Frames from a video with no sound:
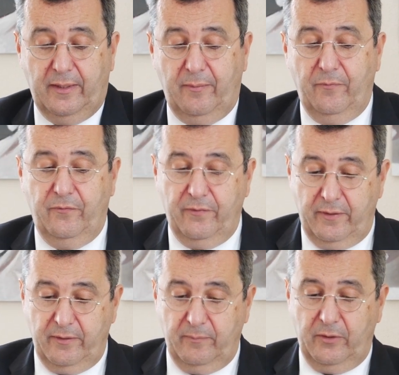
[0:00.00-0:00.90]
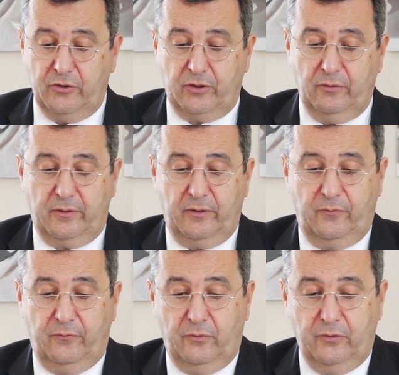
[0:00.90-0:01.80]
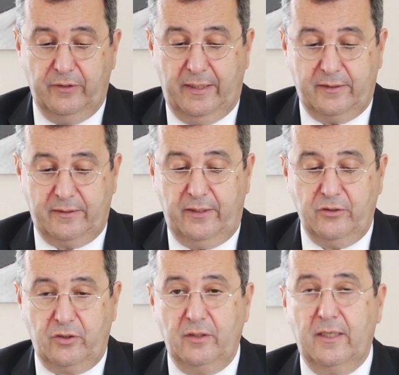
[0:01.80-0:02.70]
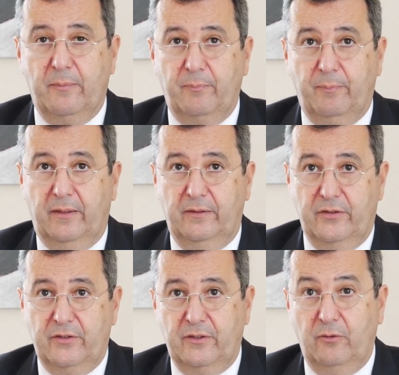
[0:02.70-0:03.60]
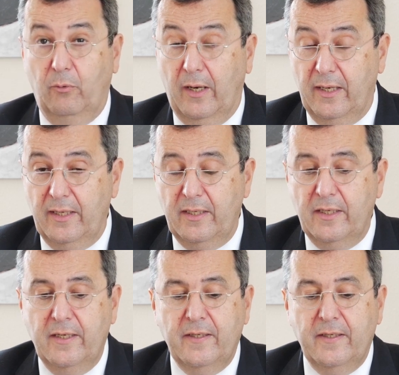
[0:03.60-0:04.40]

I'm very much looking for the extension gap balancing. Why?